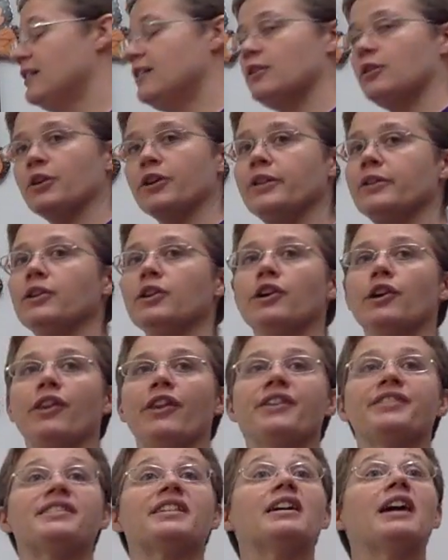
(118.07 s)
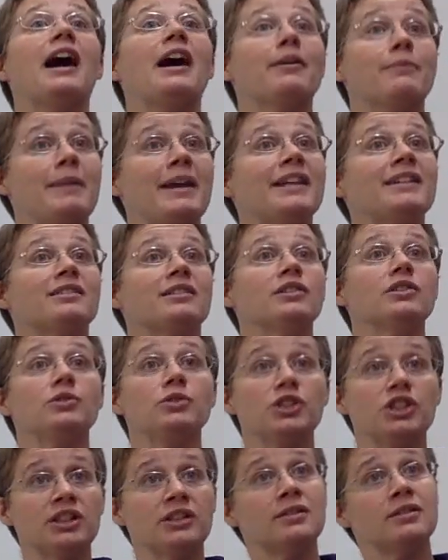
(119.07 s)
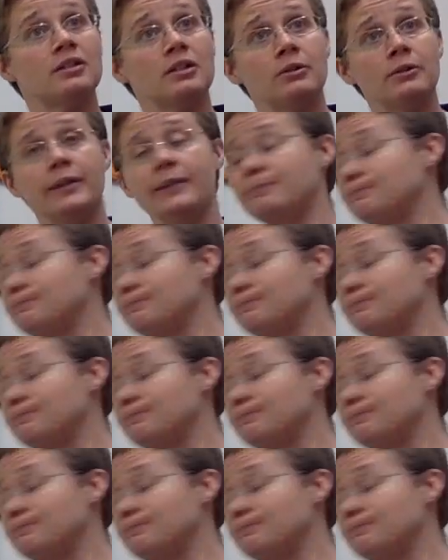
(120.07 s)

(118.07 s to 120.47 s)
or you learn how to make solutions to it.